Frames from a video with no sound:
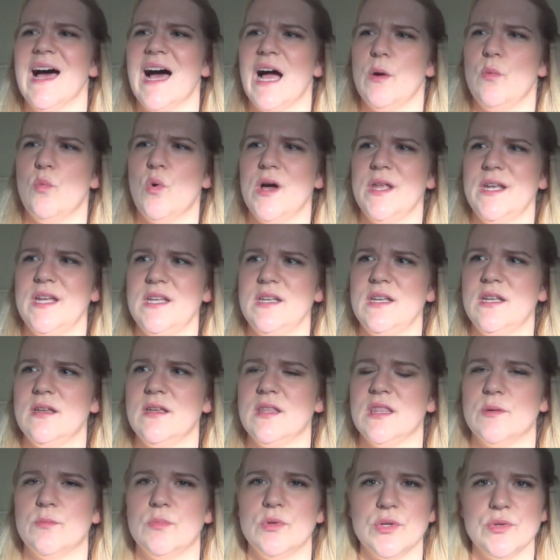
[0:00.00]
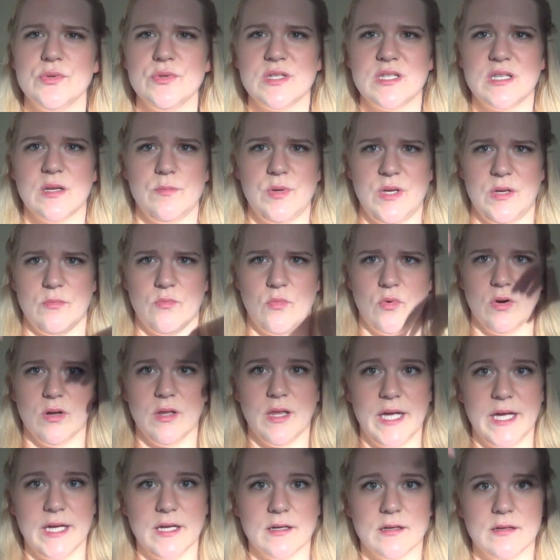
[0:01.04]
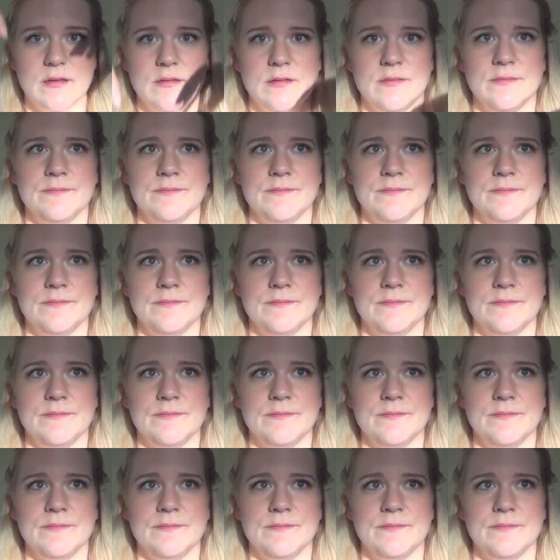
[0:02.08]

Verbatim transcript: I wanted the balloons to be more like